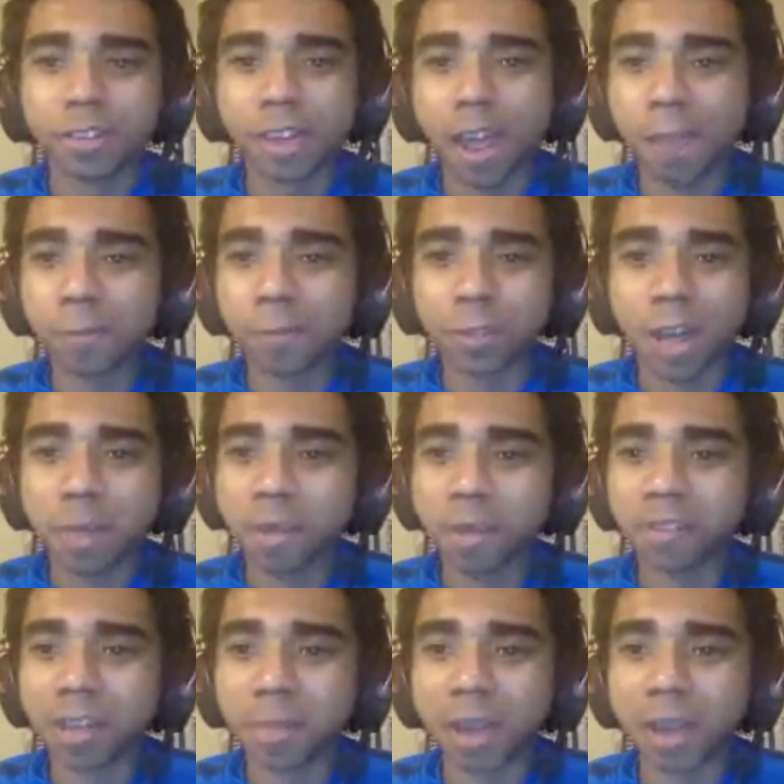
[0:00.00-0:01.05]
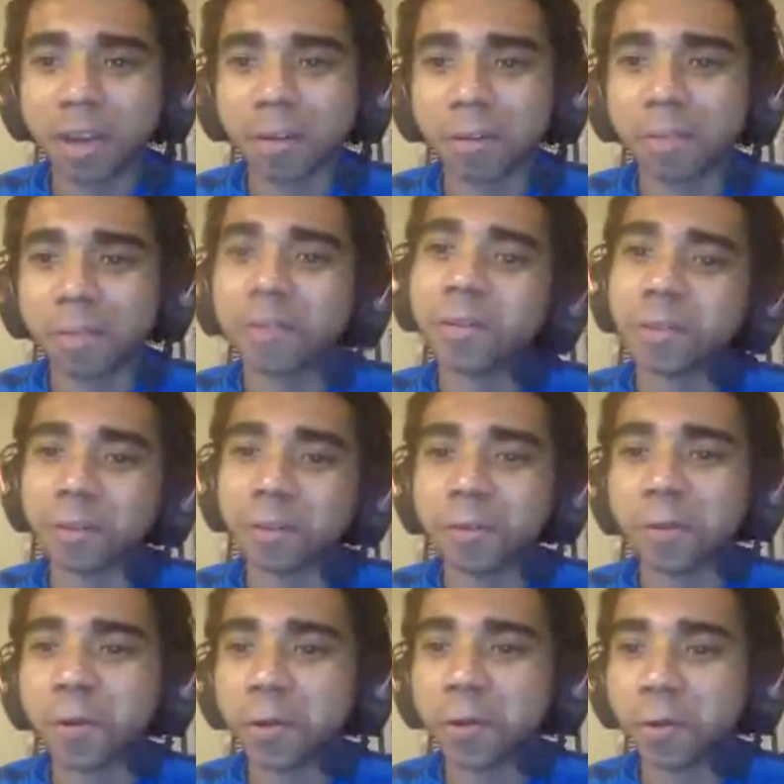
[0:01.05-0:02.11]
every time they step out on the
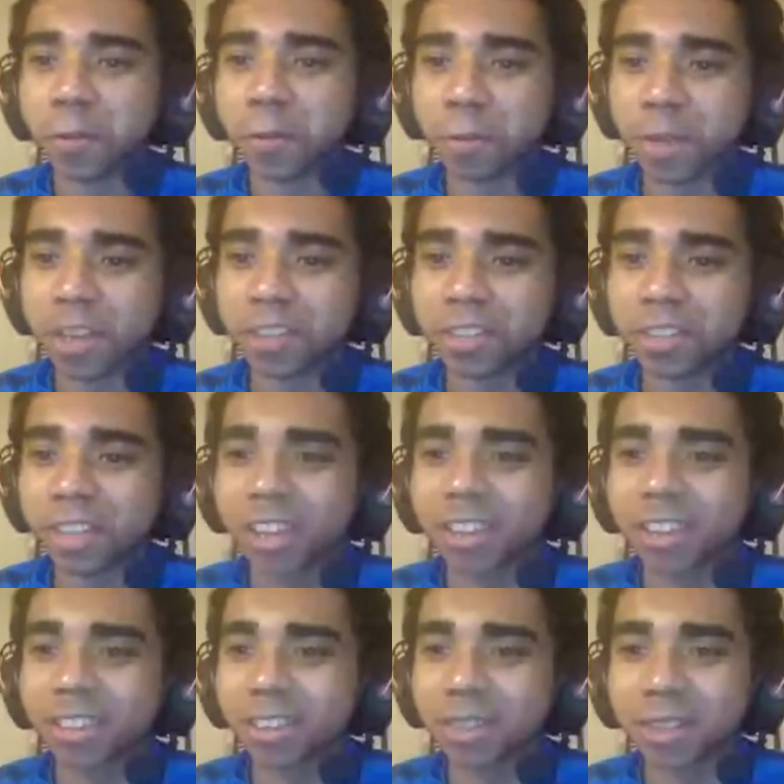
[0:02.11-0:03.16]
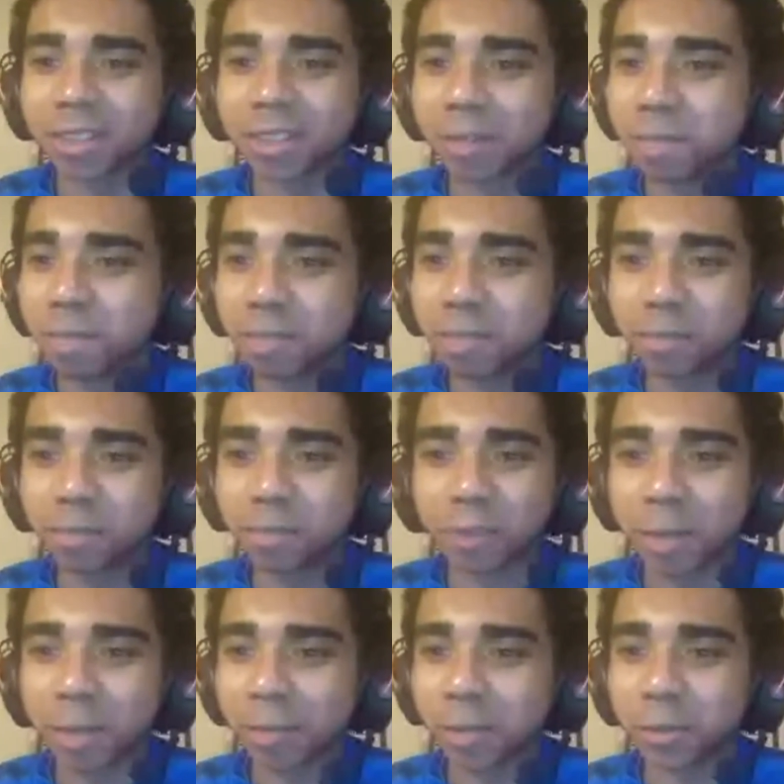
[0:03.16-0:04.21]
court or on the pitch. Like there's so
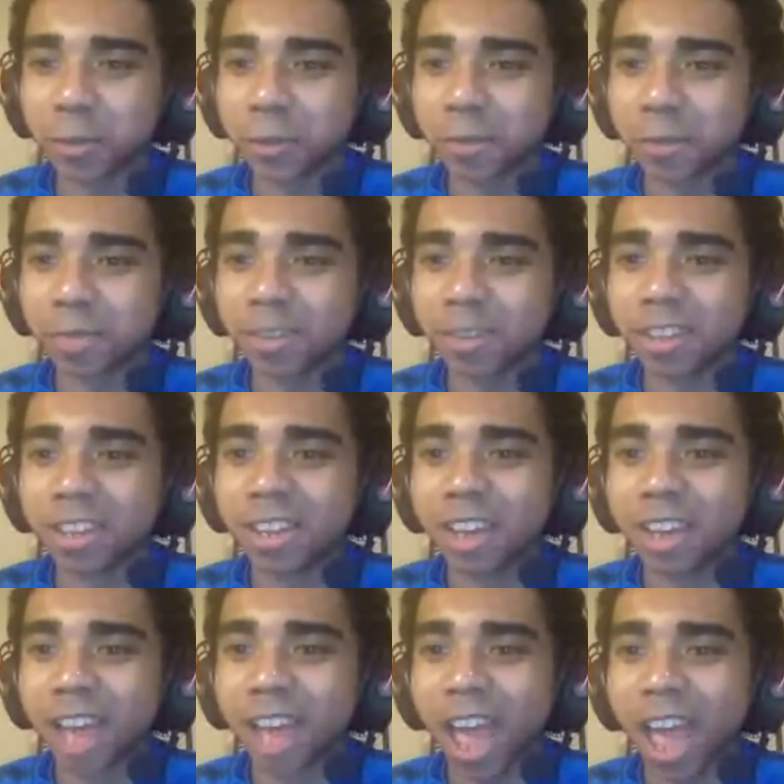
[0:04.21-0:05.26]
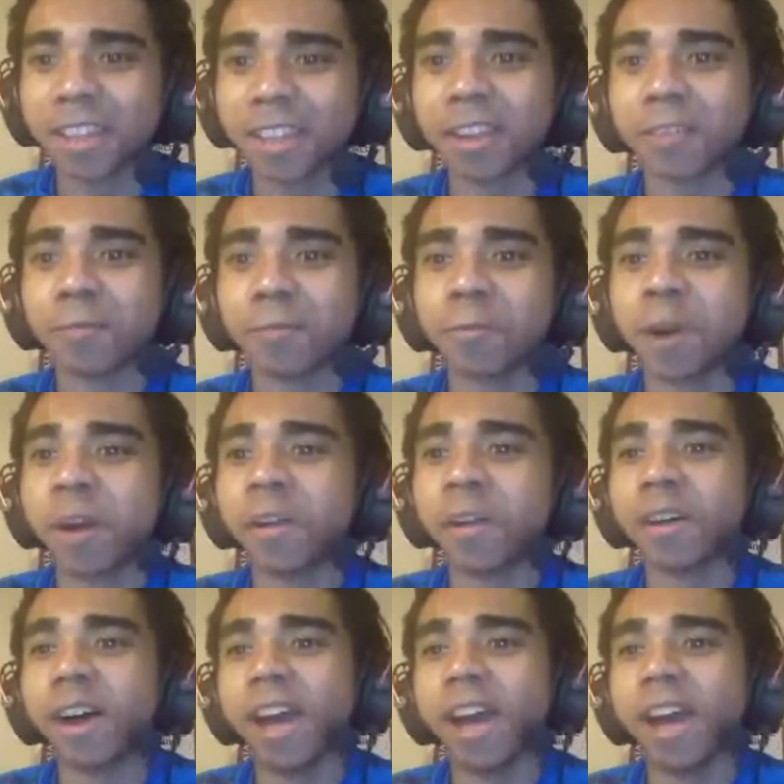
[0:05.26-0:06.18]
much pressure on them. And like, while